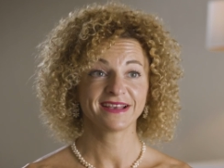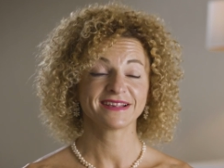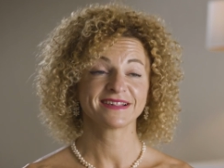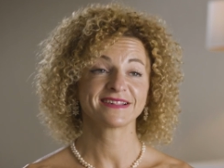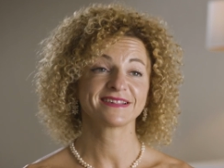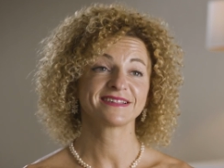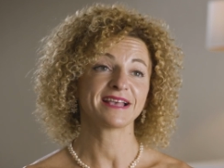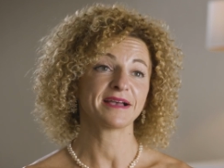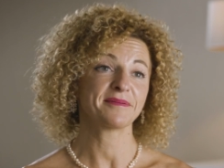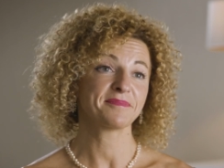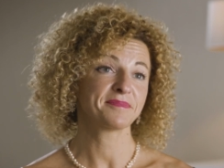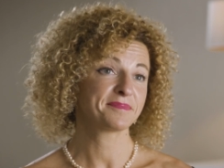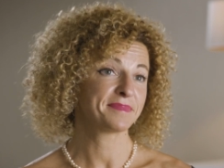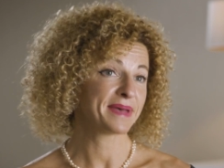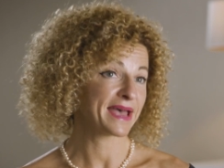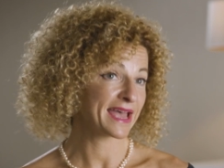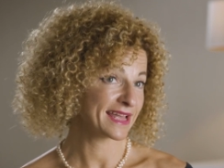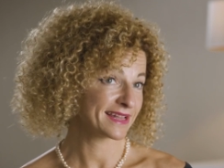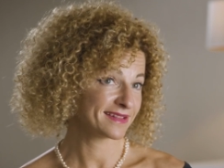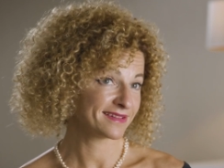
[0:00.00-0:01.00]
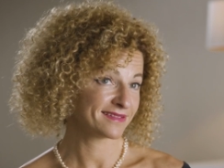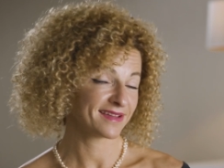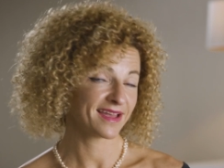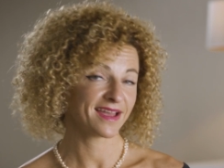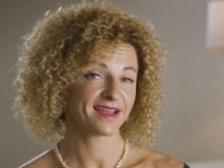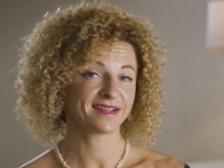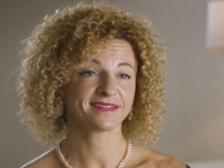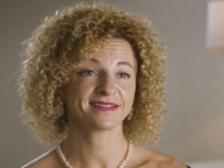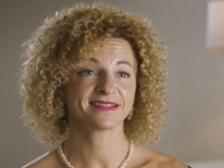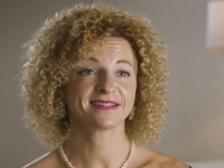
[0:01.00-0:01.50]
some bad,
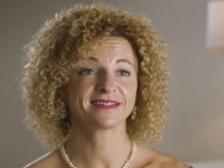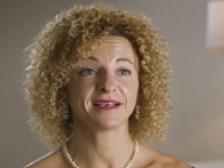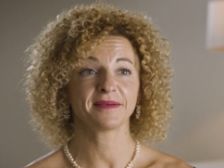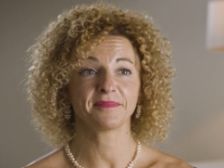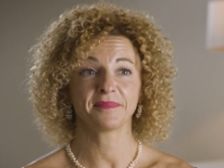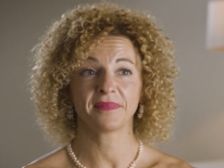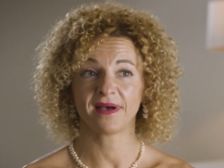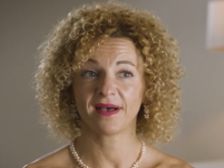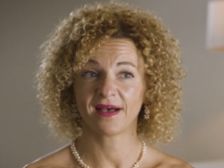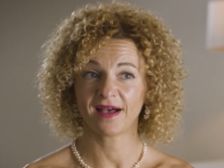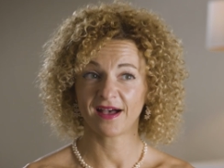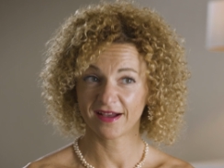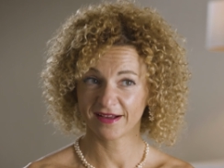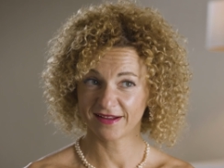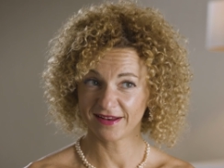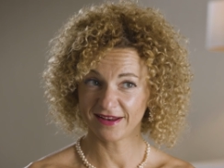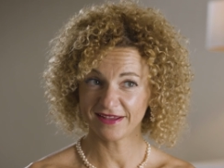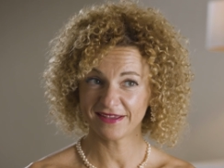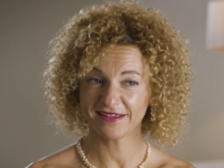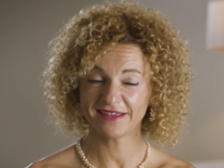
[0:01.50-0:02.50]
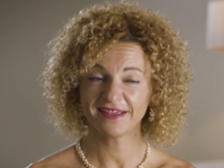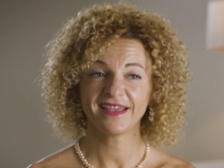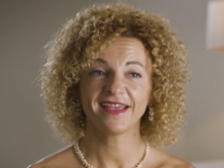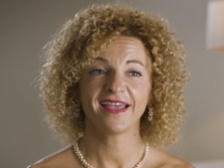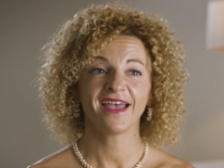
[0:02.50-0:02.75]
and some ugly.